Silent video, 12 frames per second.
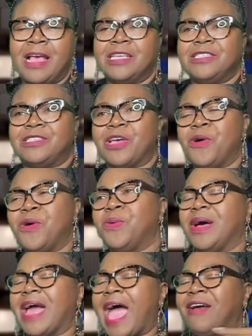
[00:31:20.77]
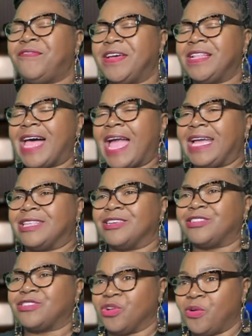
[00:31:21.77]
So I feel like the
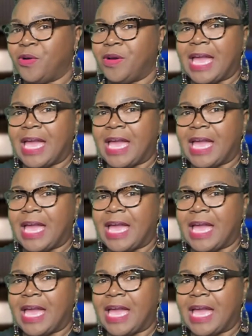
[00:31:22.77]
story